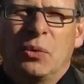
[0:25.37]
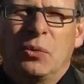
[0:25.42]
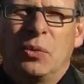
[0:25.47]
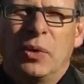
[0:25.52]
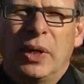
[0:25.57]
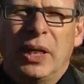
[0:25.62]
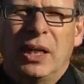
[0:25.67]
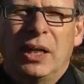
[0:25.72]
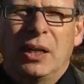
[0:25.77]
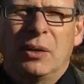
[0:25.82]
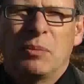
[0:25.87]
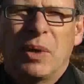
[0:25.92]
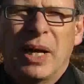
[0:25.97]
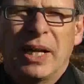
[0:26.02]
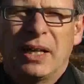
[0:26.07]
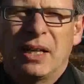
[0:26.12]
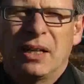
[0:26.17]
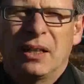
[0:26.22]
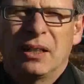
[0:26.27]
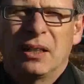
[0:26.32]
we
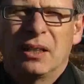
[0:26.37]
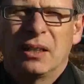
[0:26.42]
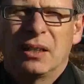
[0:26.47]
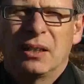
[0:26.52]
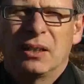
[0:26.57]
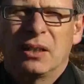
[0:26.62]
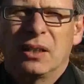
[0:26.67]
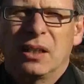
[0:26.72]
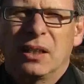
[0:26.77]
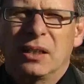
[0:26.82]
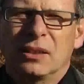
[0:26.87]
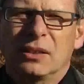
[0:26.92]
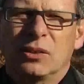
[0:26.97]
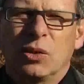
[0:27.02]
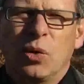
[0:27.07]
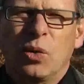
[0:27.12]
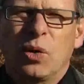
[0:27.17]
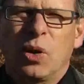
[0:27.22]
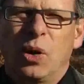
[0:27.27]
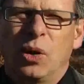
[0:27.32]
make a
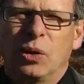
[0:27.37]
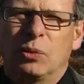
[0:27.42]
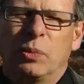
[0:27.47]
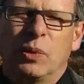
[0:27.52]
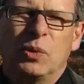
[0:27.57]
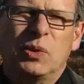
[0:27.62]
so-called